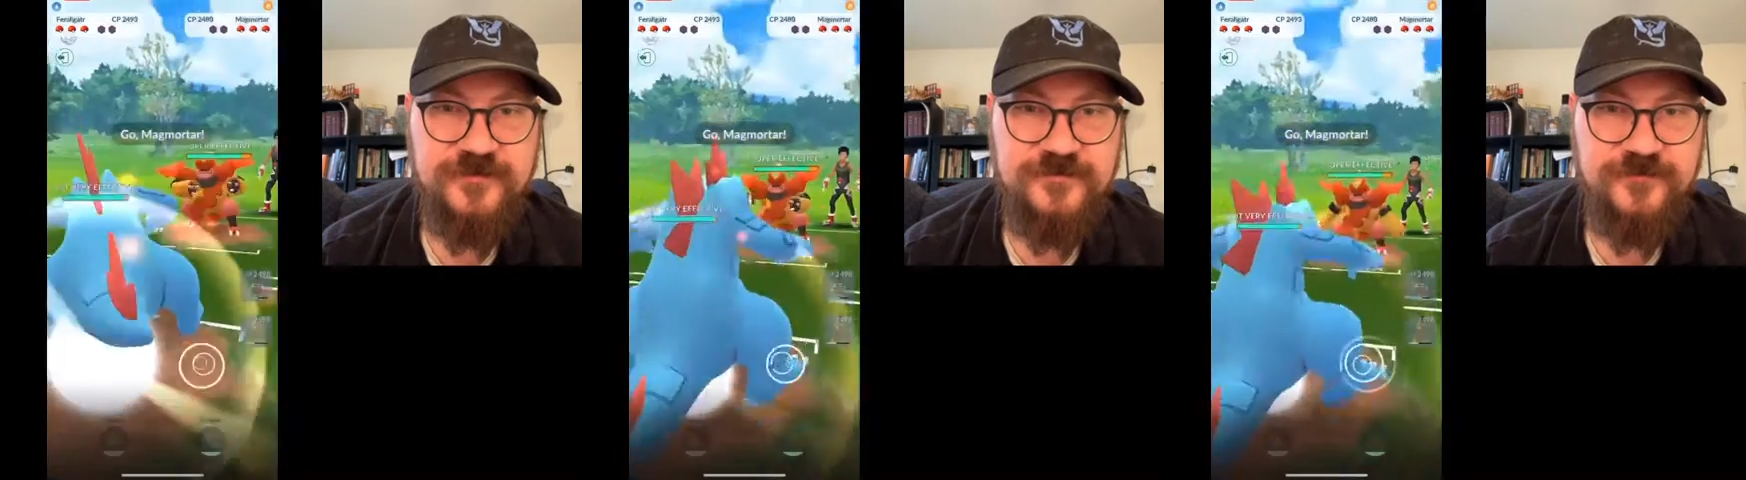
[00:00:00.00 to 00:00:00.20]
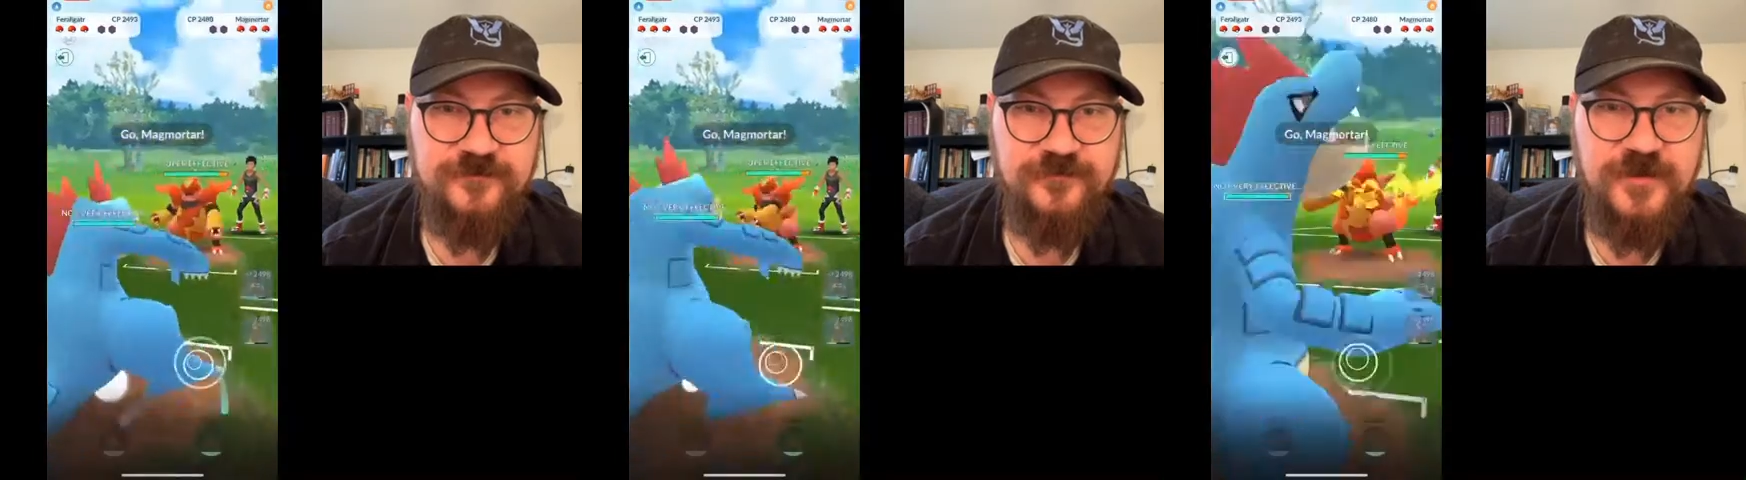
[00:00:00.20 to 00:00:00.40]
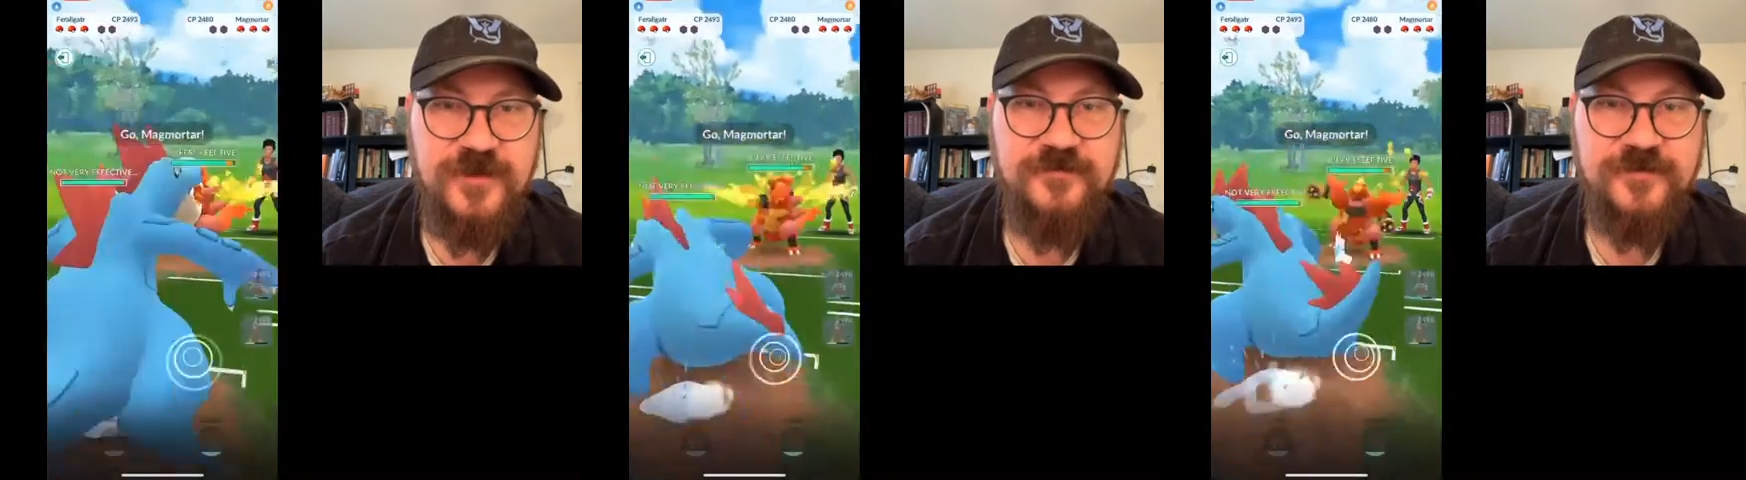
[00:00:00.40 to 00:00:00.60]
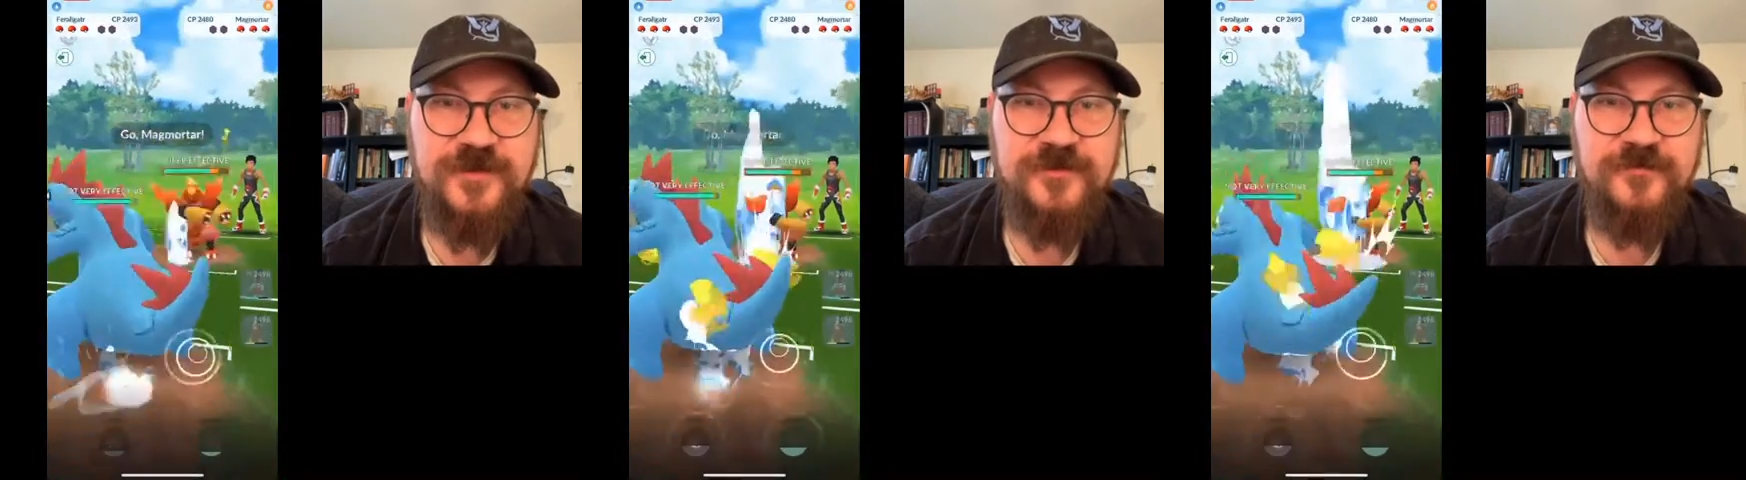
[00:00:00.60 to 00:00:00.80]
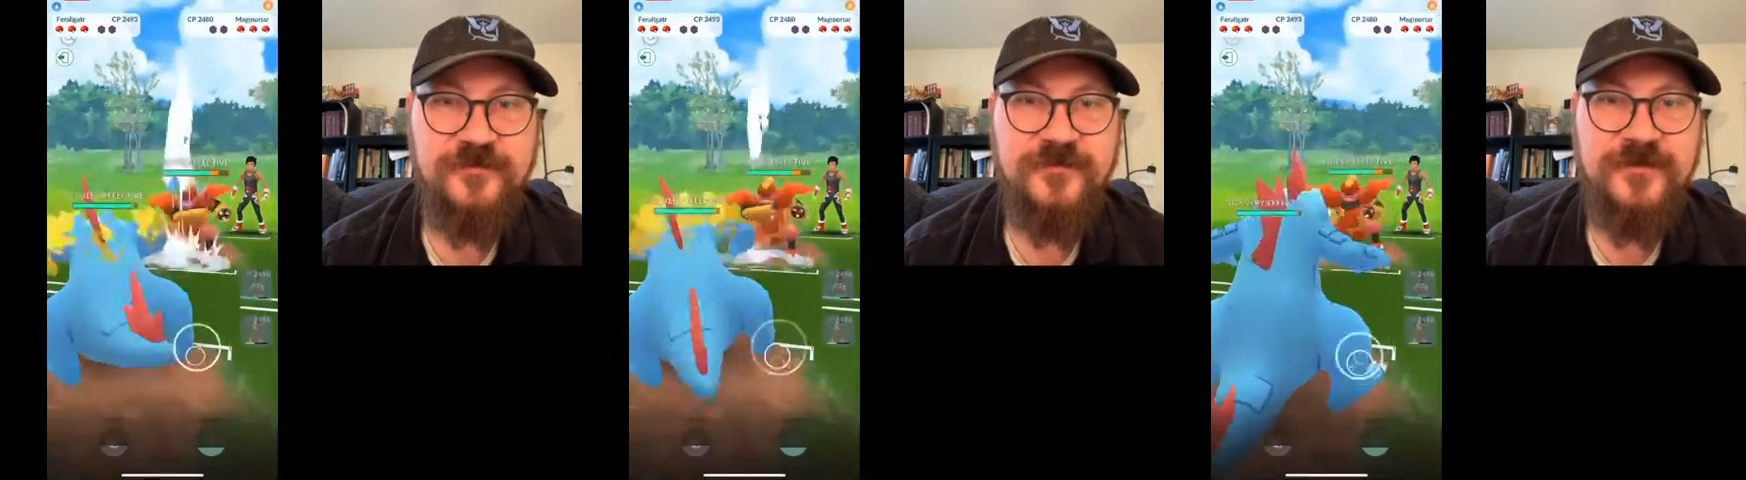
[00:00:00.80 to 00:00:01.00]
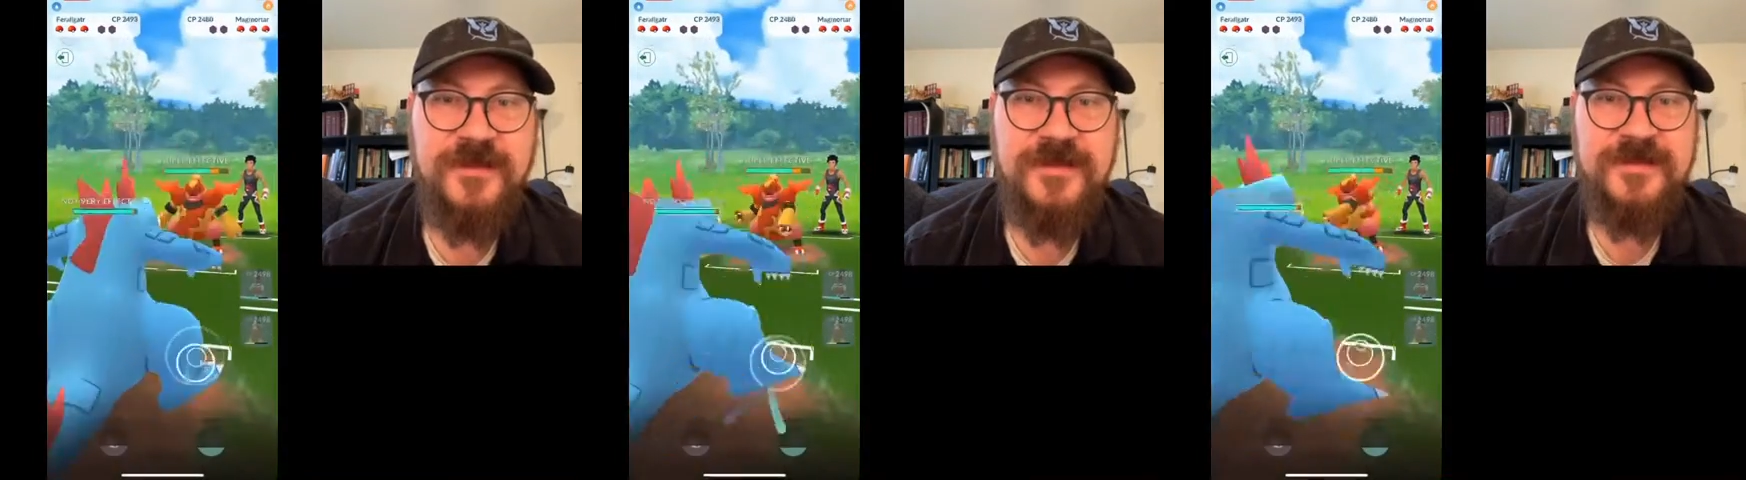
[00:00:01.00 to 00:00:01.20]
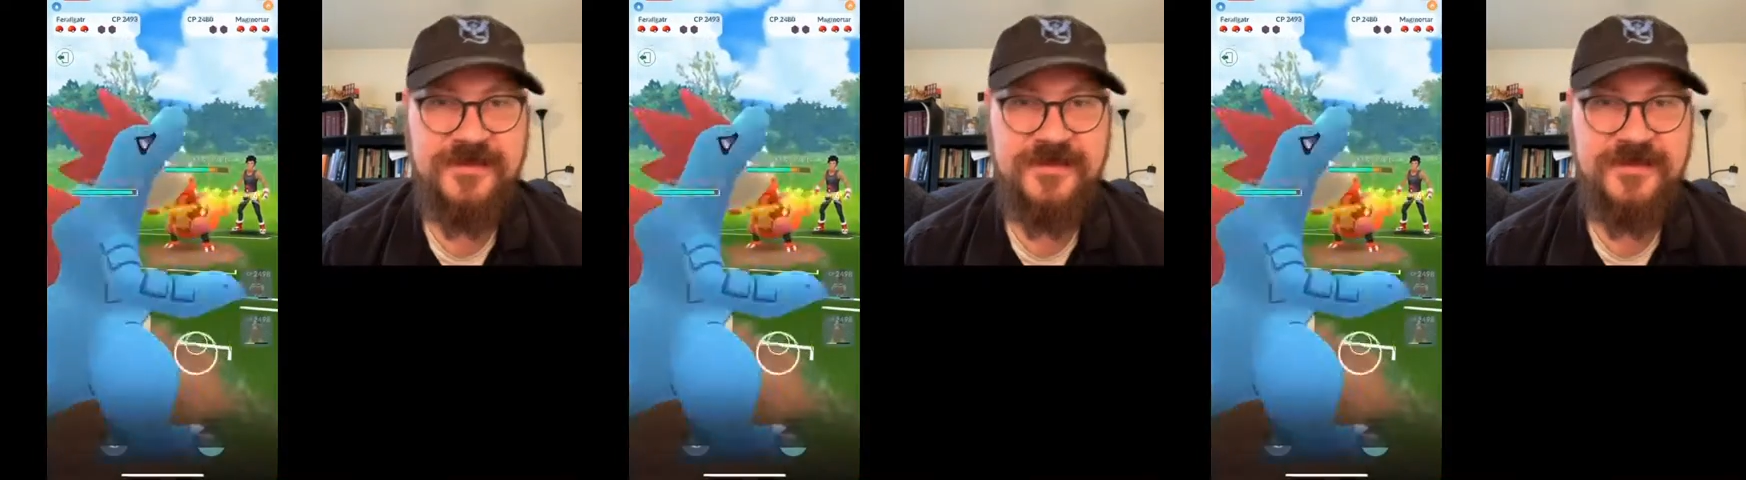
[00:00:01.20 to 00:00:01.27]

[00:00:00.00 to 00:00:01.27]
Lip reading: into Feraligatr.